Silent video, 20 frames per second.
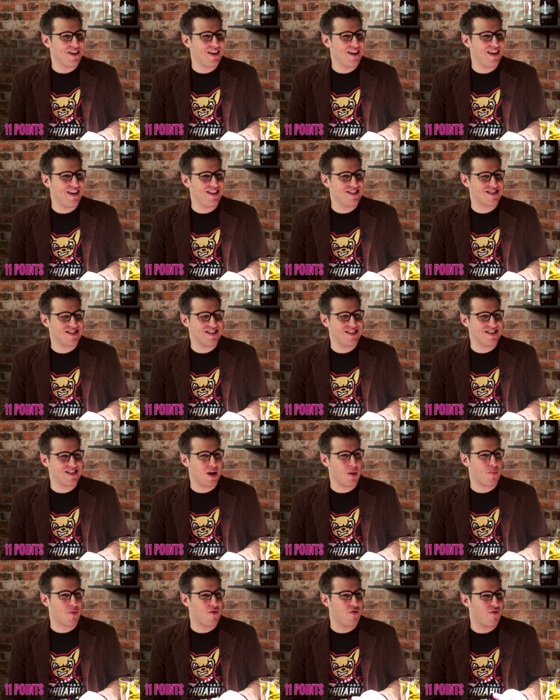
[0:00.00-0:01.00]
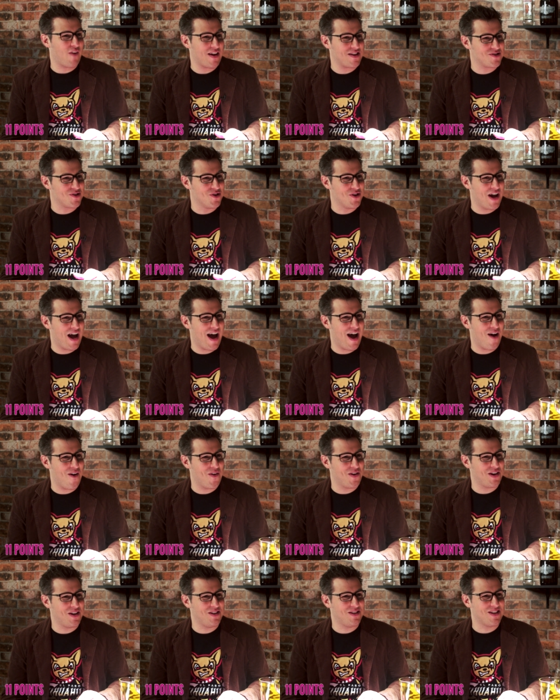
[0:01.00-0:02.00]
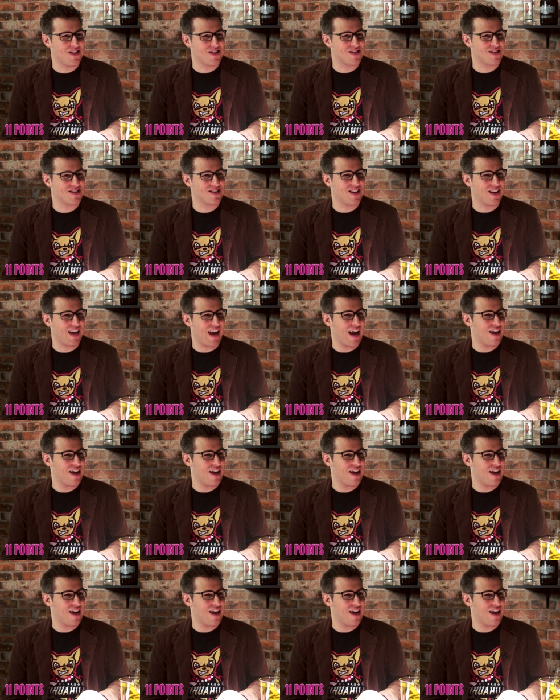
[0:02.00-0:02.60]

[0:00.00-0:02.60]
He's, he's like a professor now and he does like